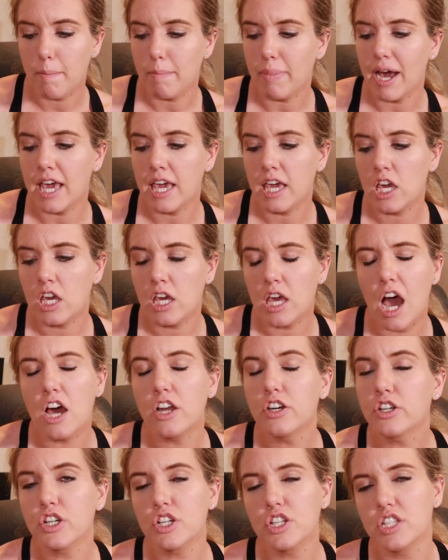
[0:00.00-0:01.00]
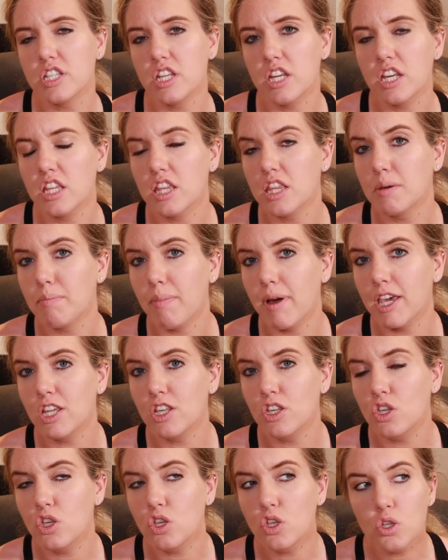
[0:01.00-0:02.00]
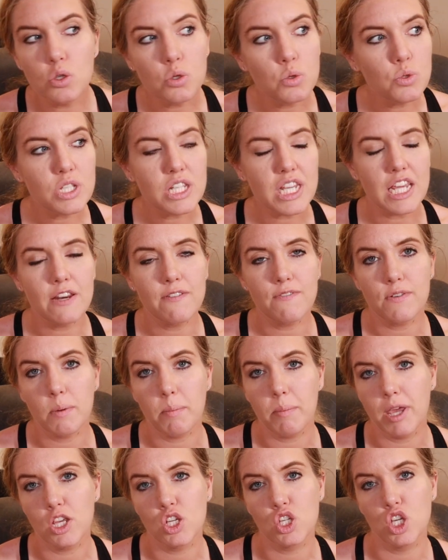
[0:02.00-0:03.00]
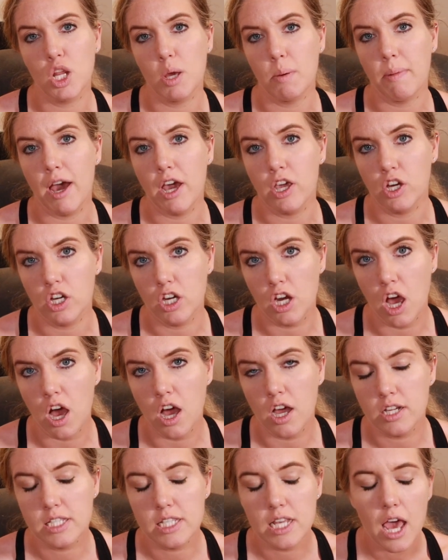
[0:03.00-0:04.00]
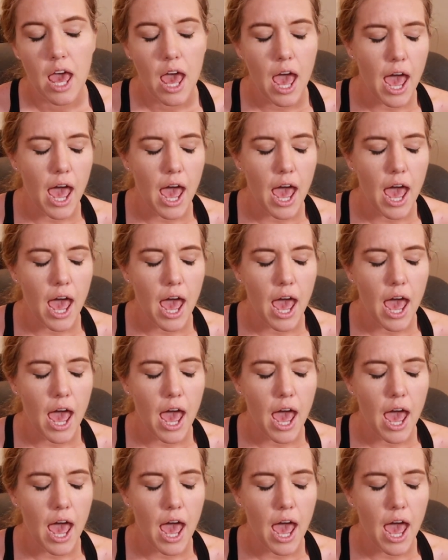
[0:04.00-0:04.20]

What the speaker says: by understanding the minute information about your dogs.